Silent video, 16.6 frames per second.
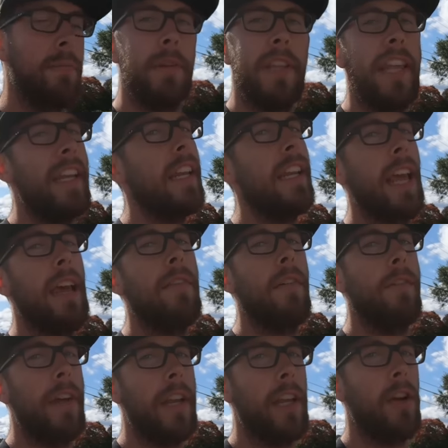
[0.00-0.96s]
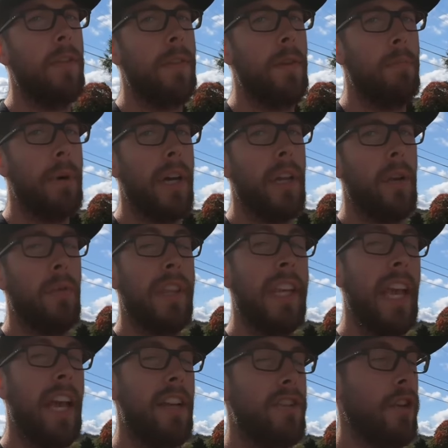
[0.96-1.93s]
but they didn't have a video of the bike with
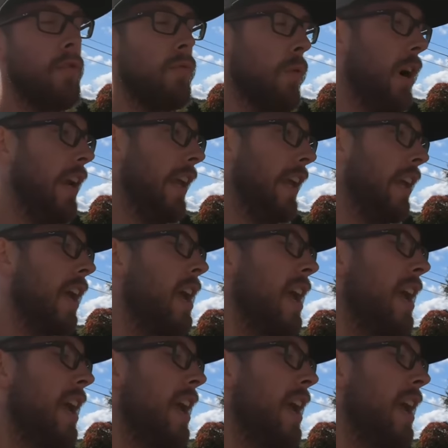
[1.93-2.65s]
the engine running.